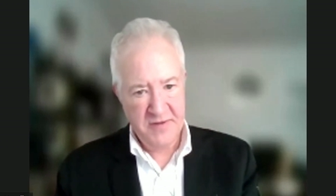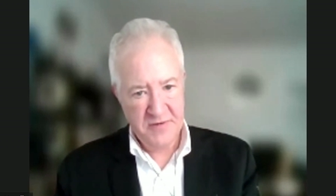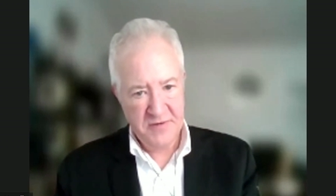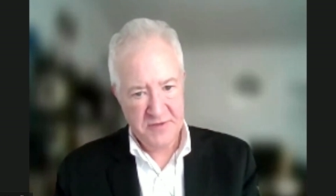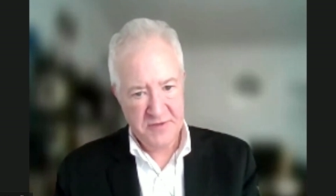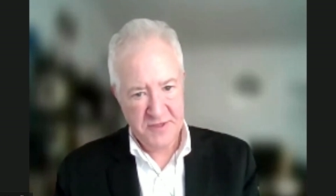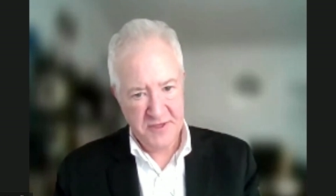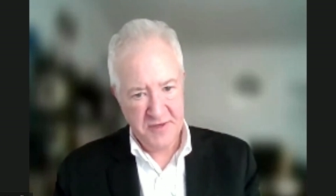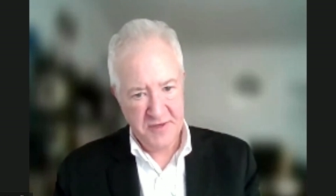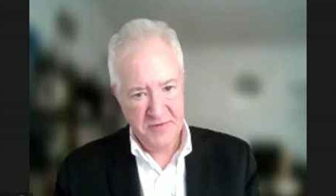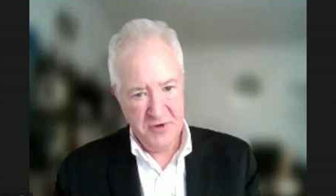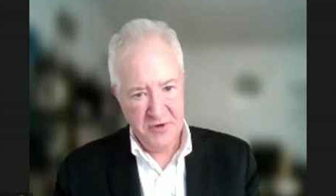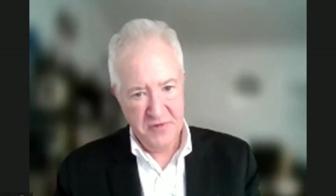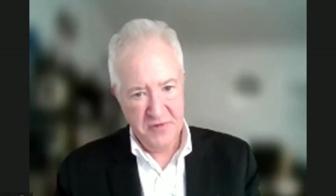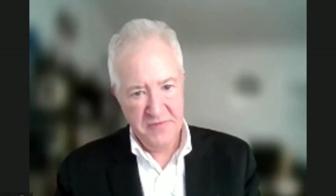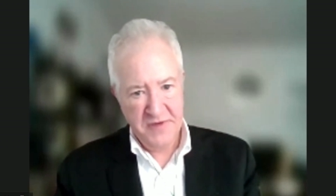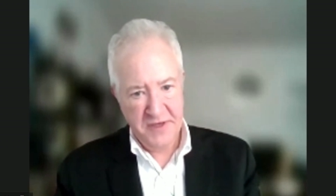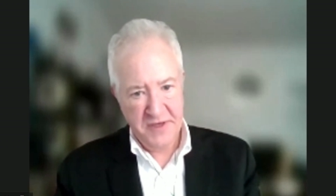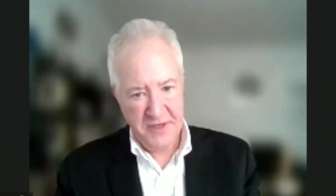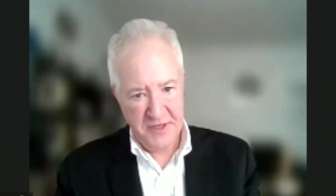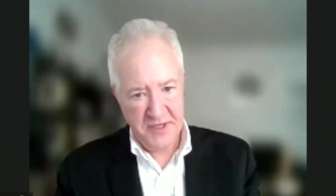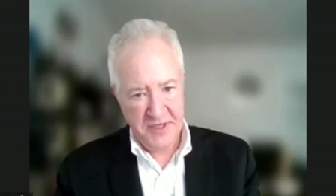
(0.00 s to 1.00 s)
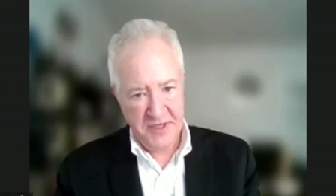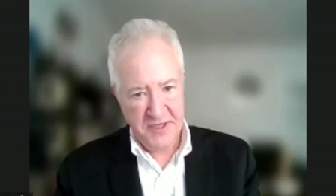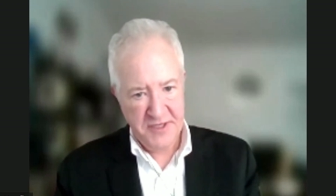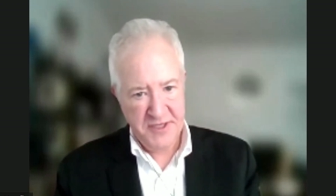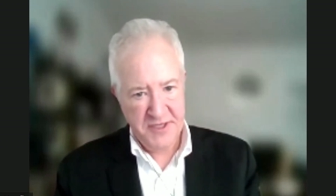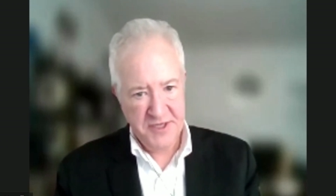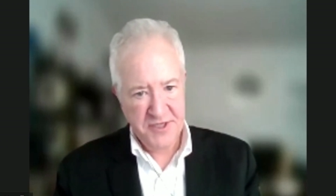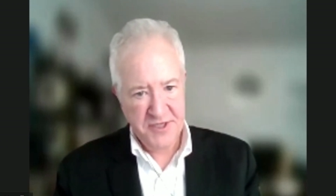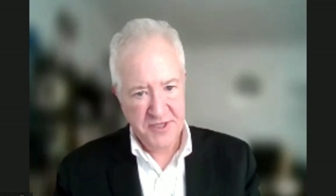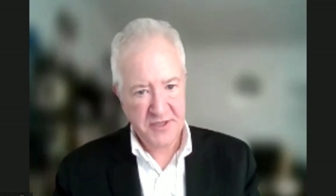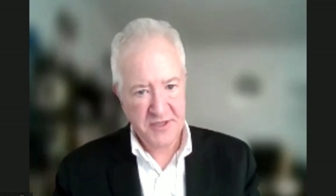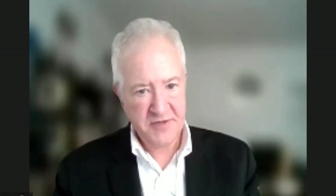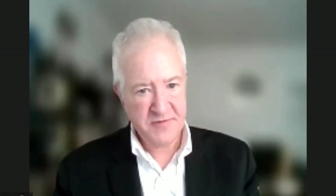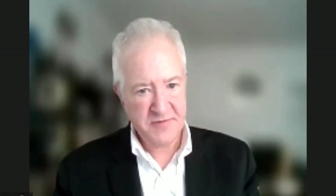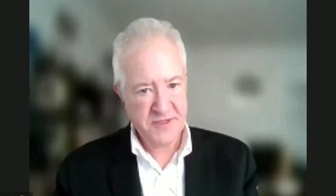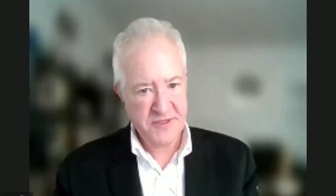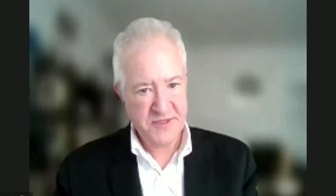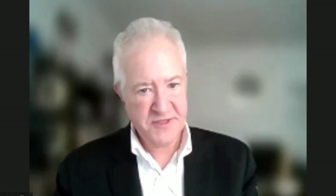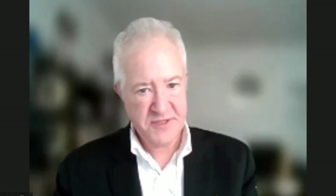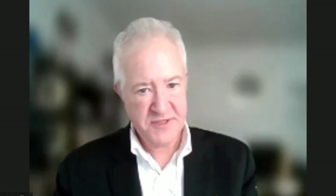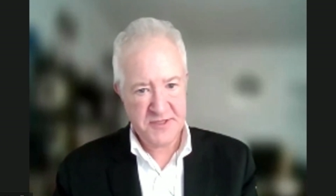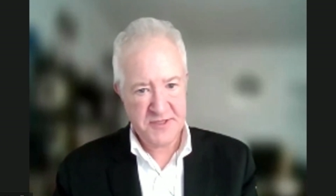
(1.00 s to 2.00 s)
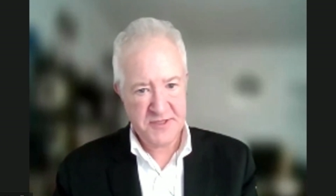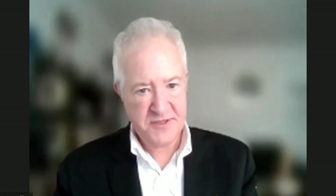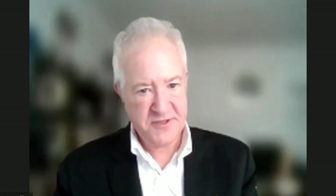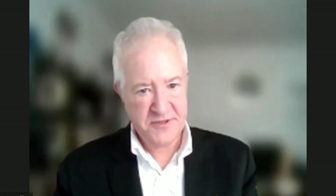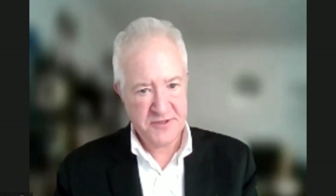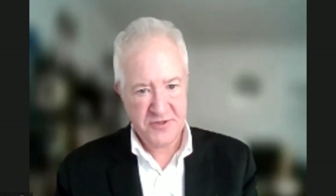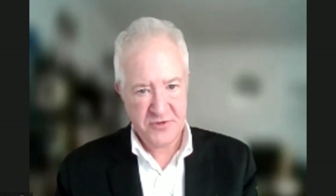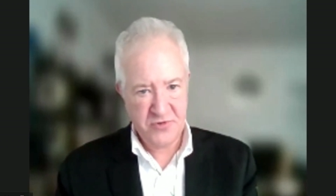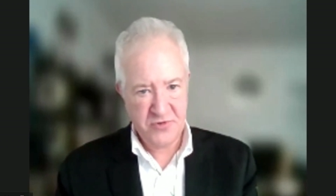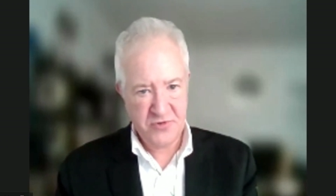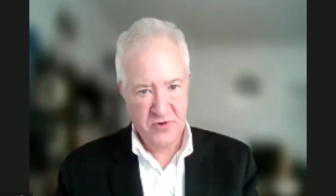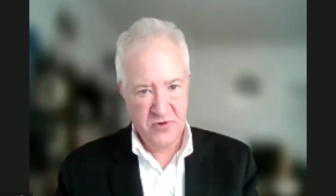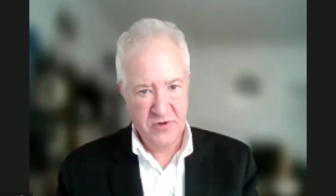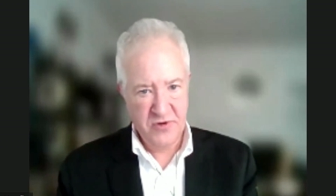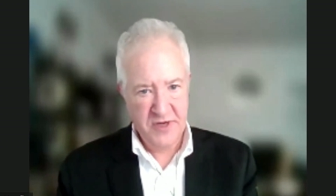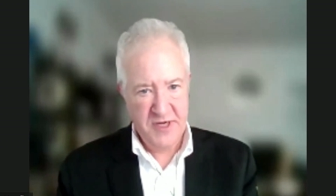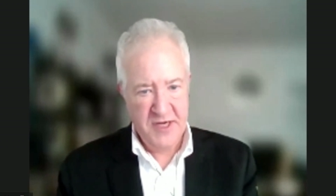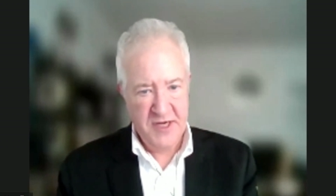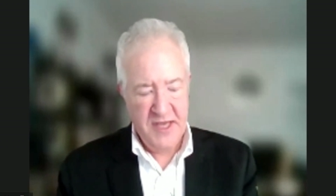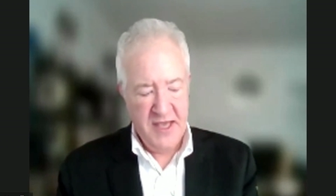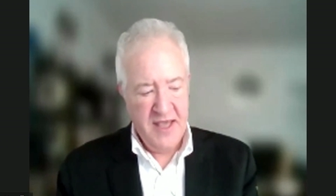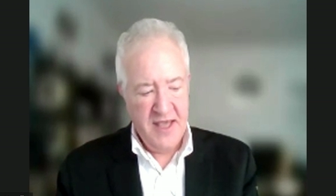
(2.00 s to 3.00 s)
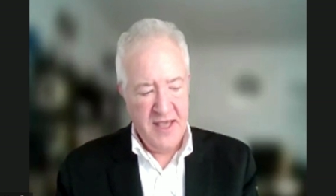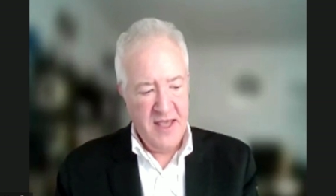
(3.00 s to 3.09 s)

There's a Newfoundland contingent that was just destroyed